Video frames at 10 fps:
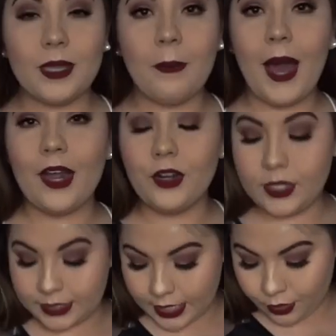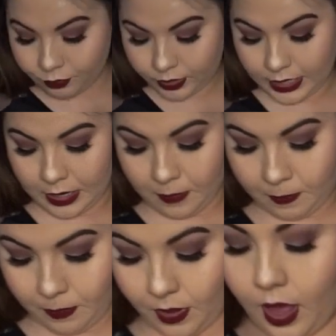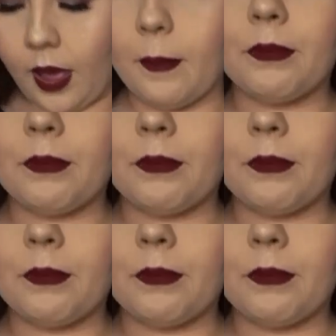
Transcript: the pattern is like a really um,